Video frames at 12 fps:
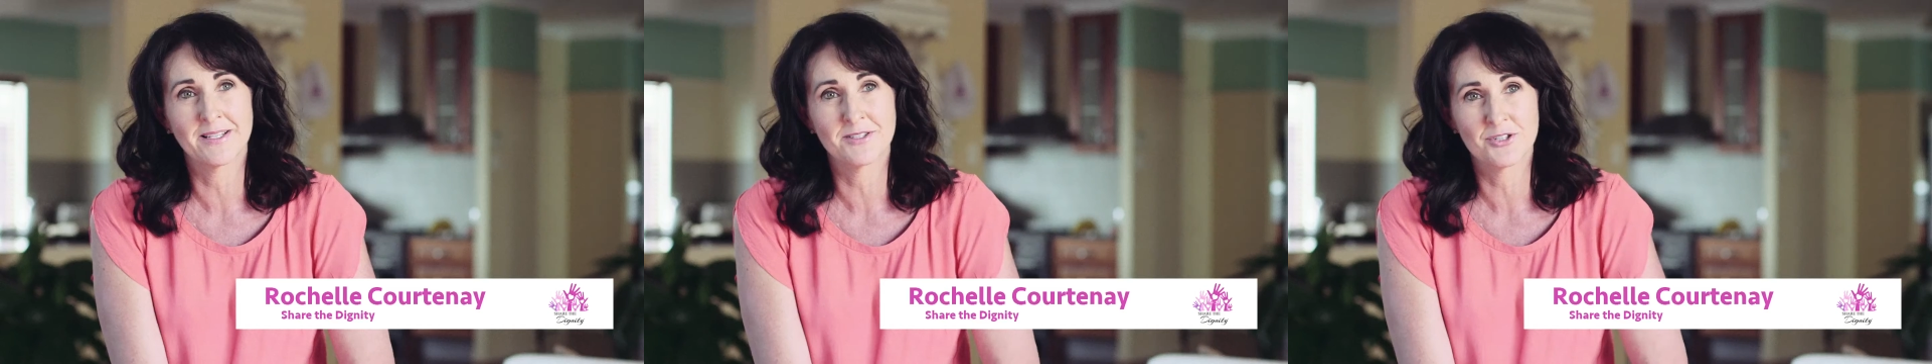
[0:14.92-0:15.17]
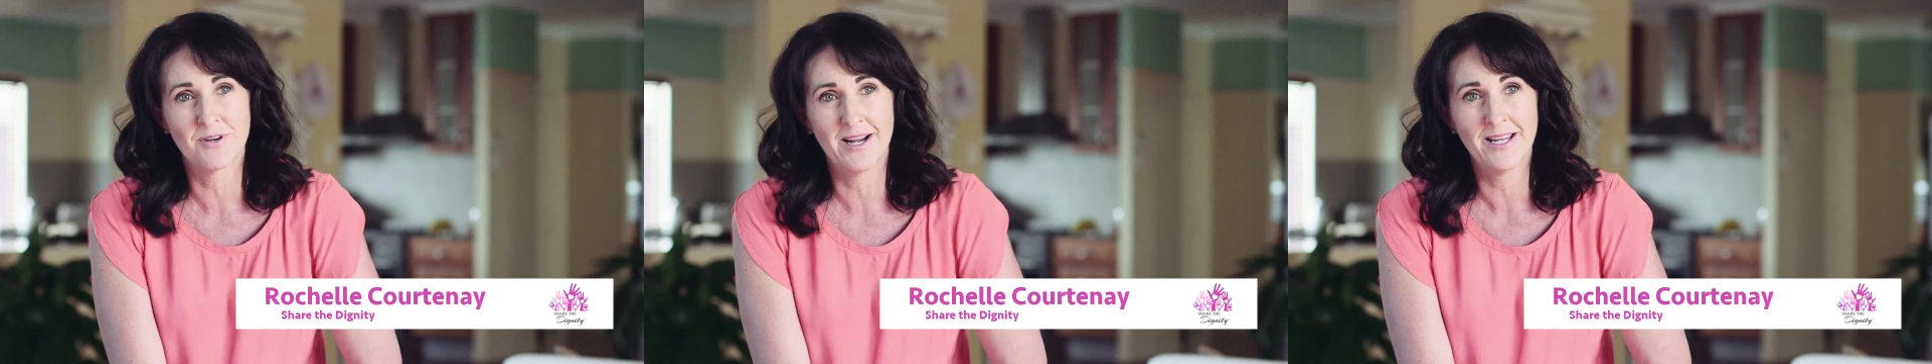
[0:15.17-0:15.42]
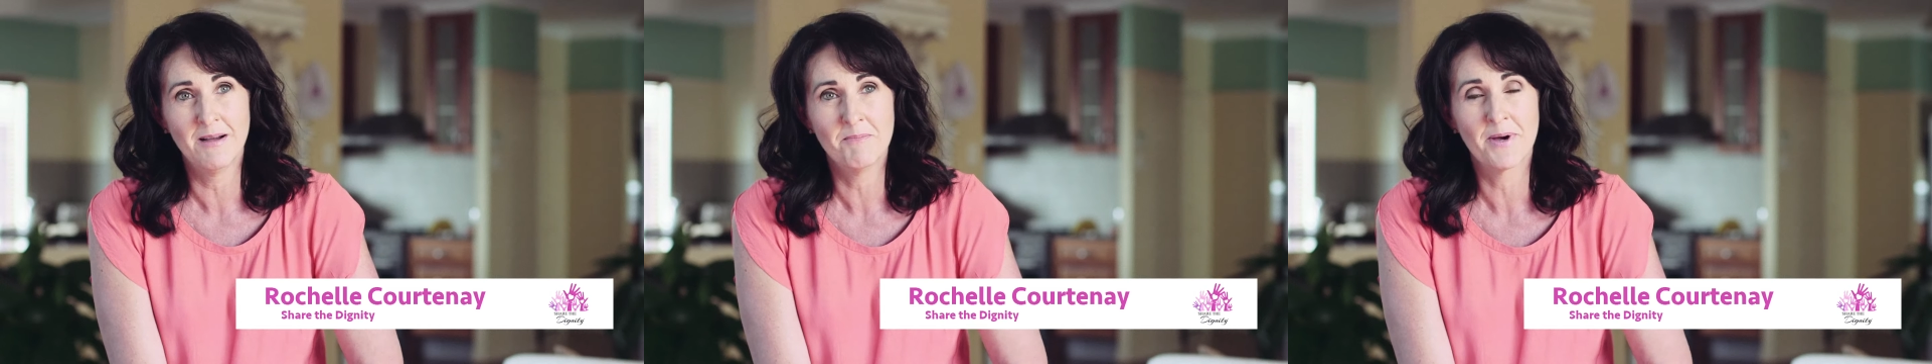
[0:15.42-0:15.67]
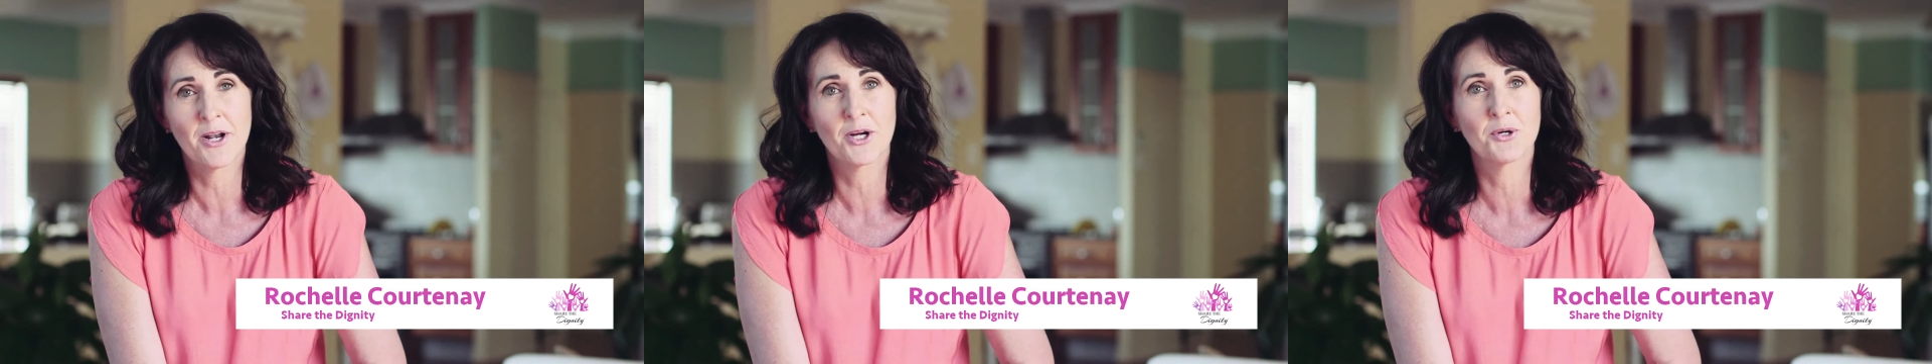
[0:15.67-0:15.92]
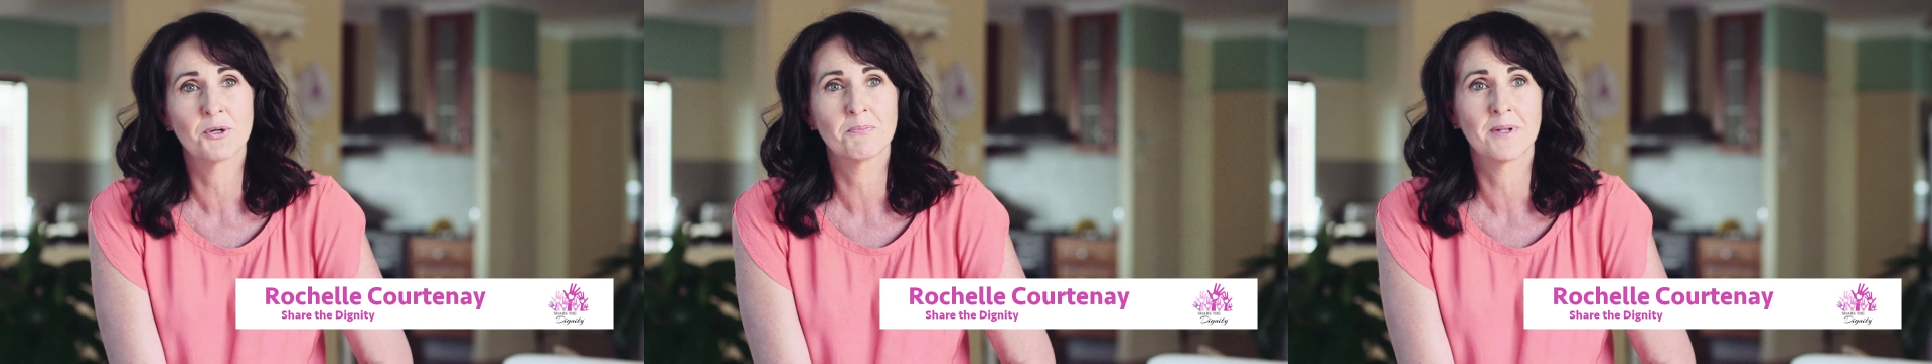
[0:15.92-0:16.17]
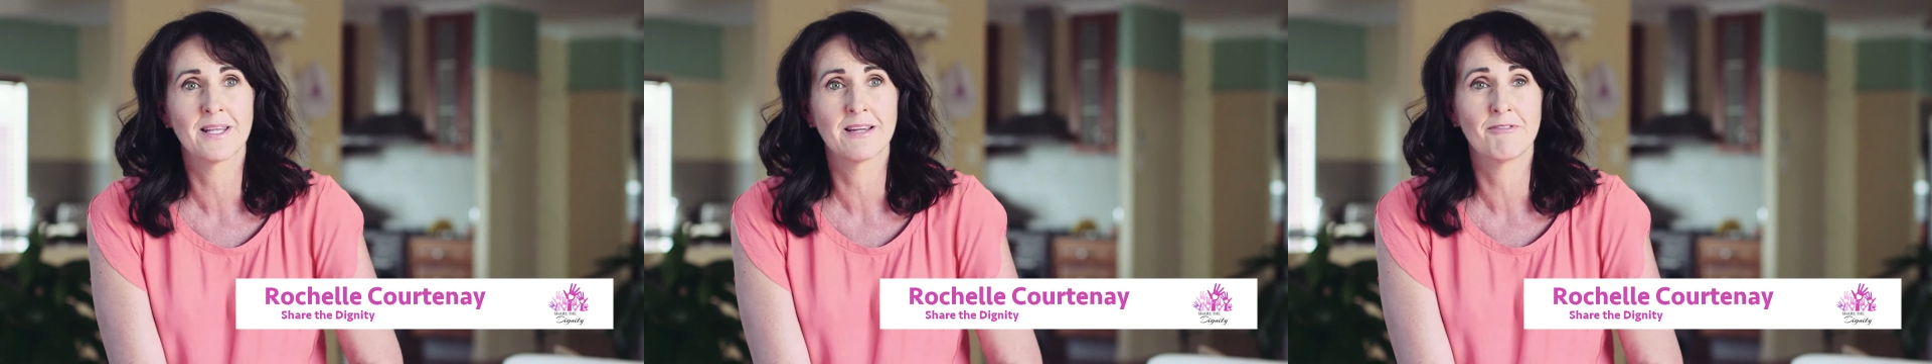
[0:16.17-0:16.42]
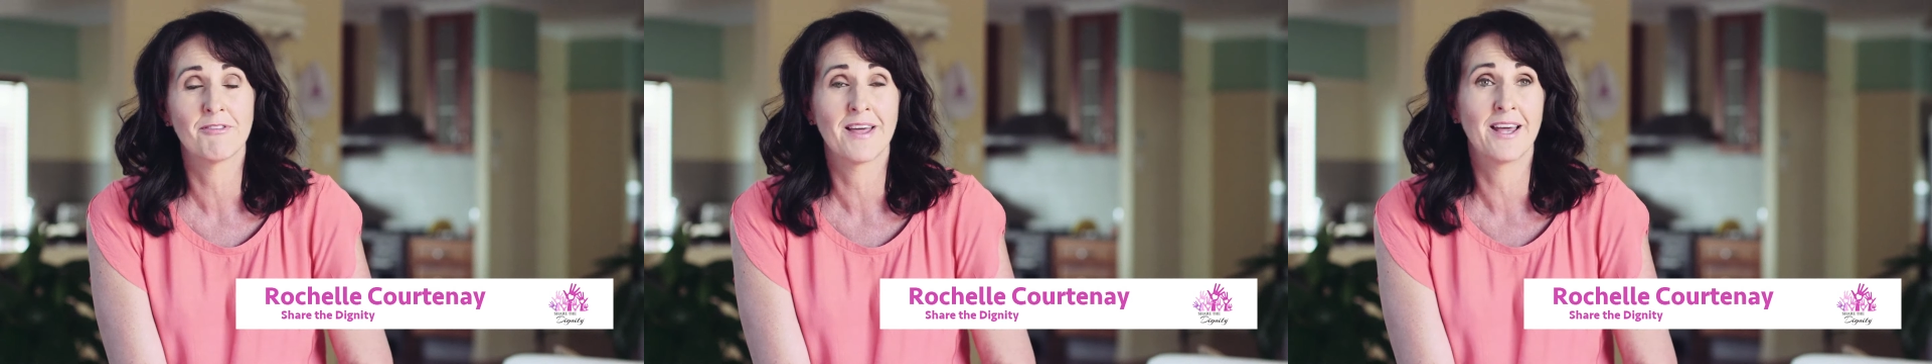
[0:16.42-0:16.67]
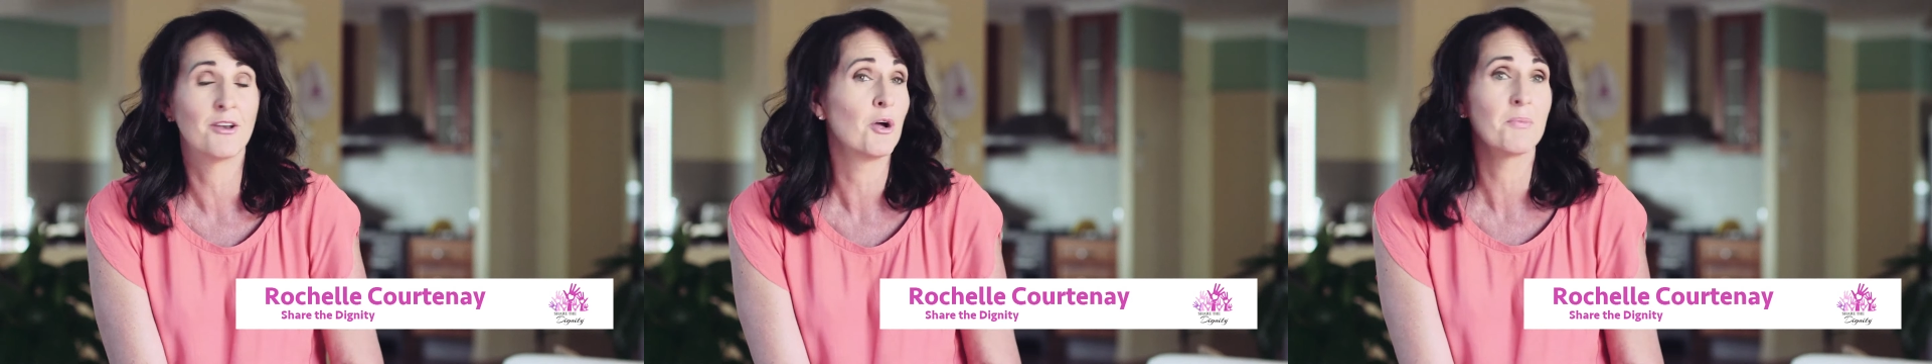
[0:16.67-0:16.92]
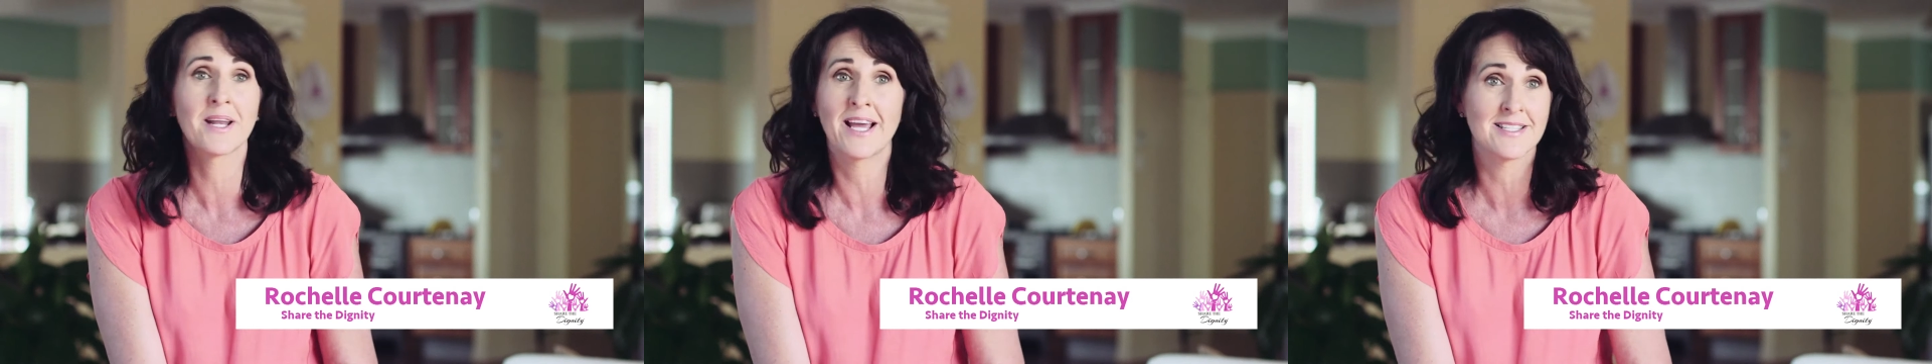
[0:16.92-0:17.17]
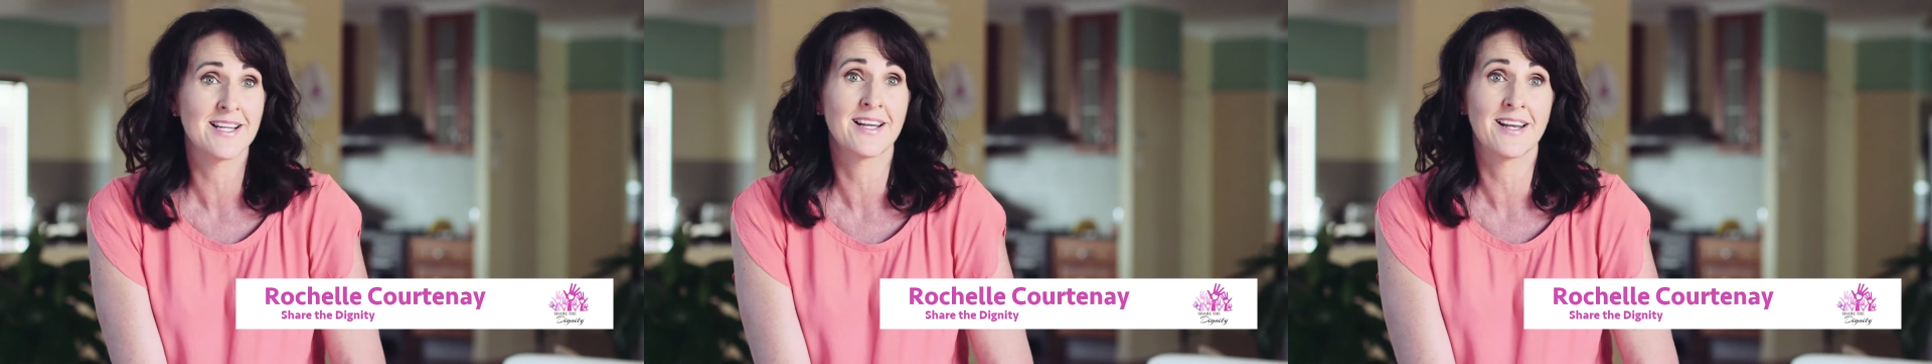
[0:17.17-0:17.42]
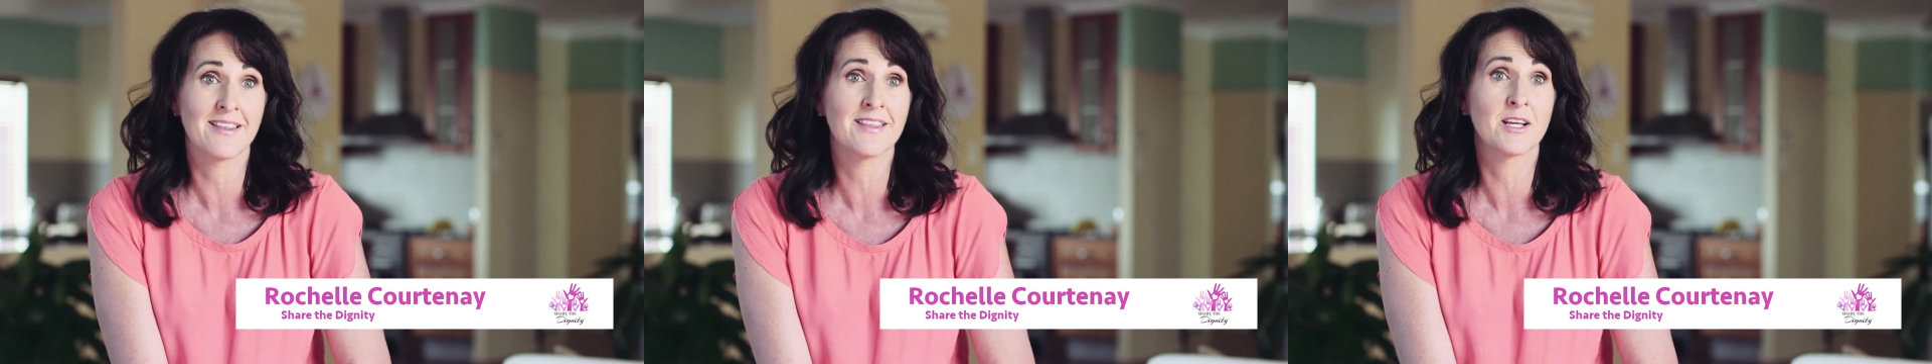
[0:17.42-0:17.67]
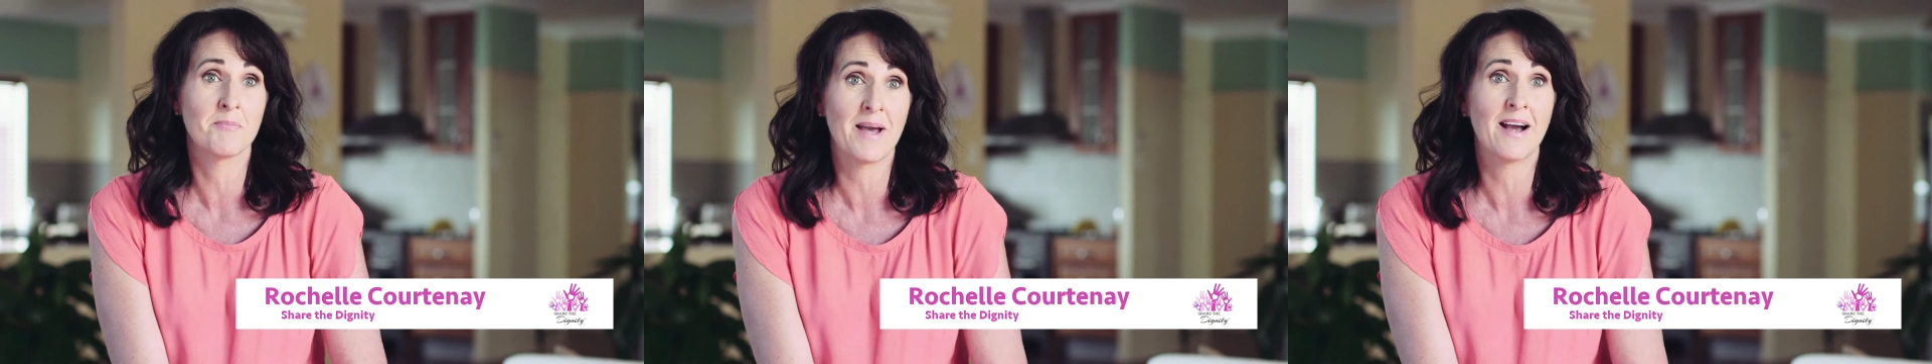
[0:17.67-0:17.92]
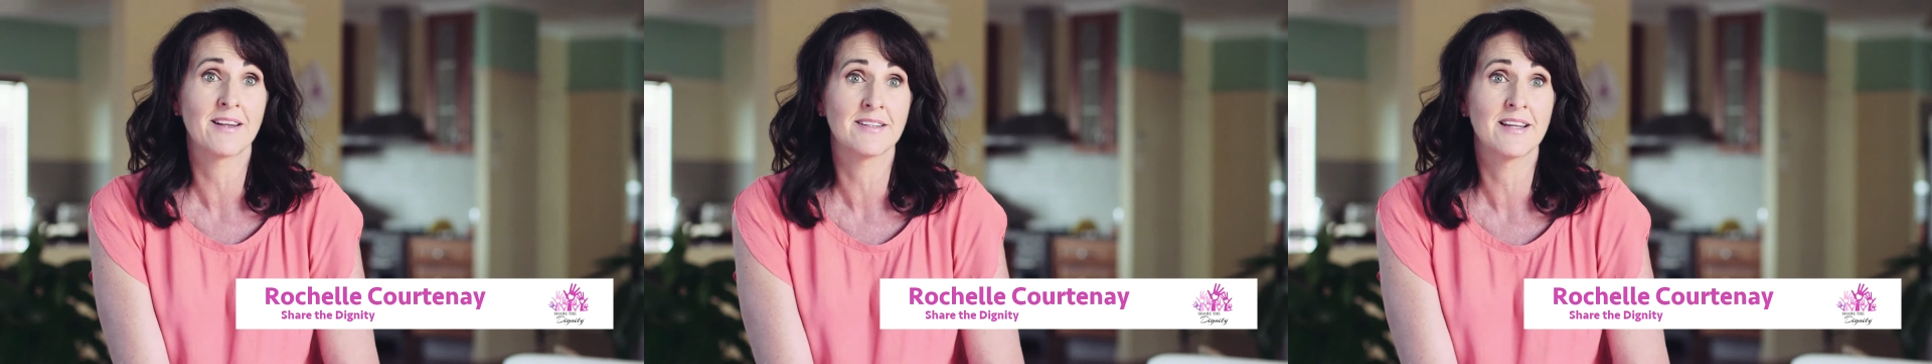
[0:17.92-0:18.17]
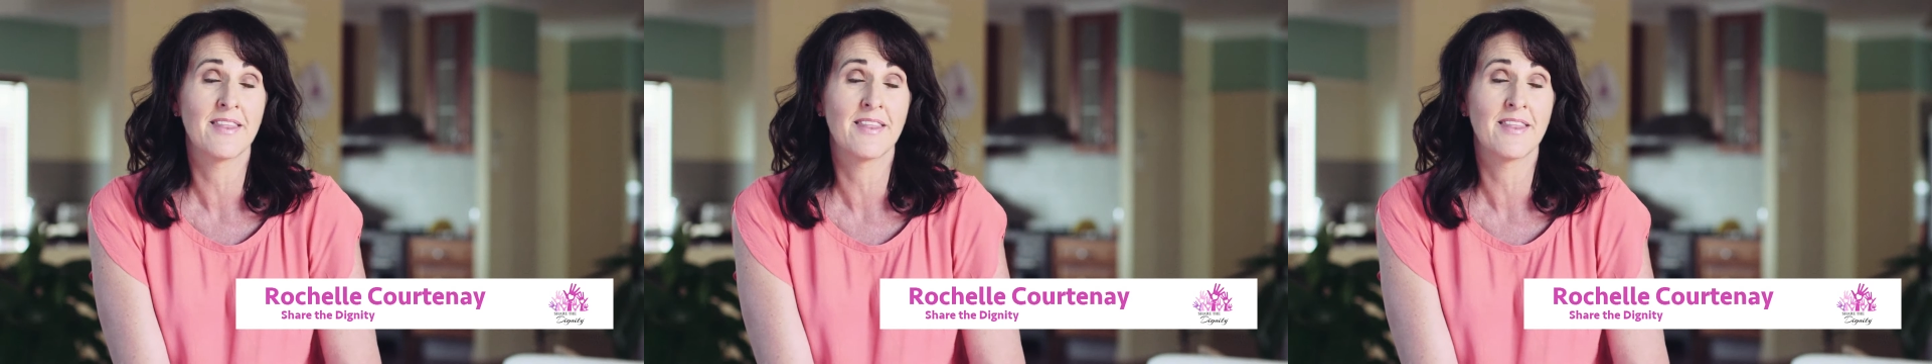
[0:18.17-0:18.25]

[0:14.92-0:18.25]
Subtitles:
in Australia, but I couldn't believe that nobody had done anything about it.